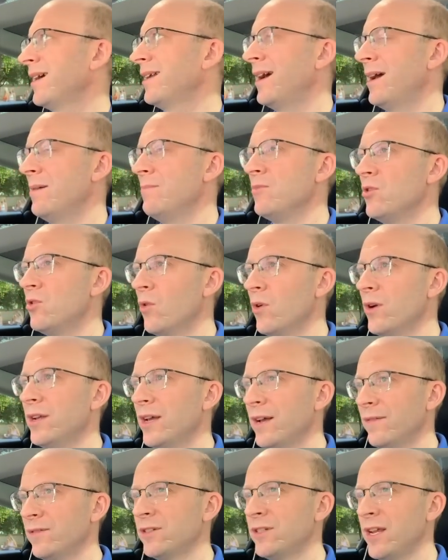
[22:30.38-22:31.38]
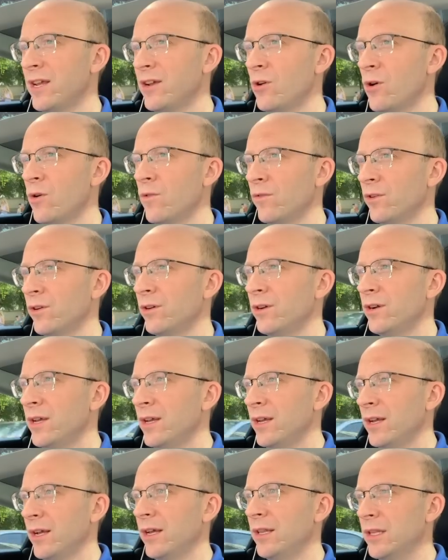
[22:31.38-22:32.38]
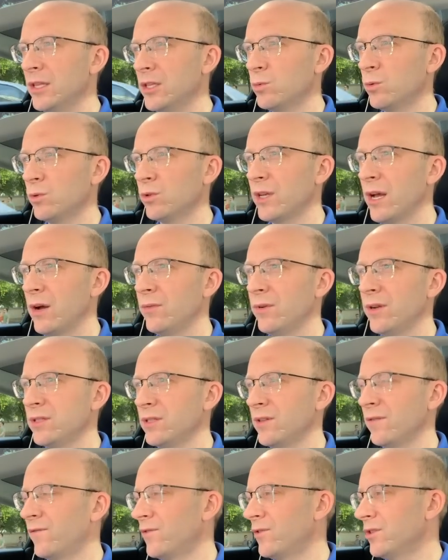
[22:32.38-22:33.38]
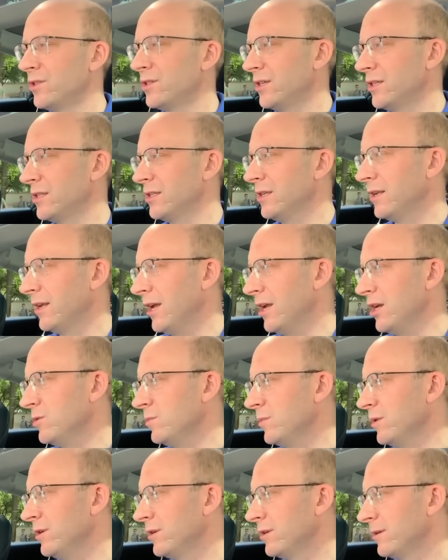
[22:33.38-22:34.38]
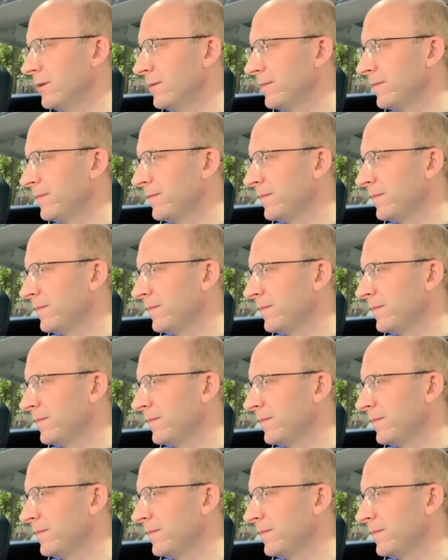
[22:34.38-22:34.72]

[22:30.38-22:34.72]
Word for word: that, I'm going to have to take over, and this will count as the first disengagement.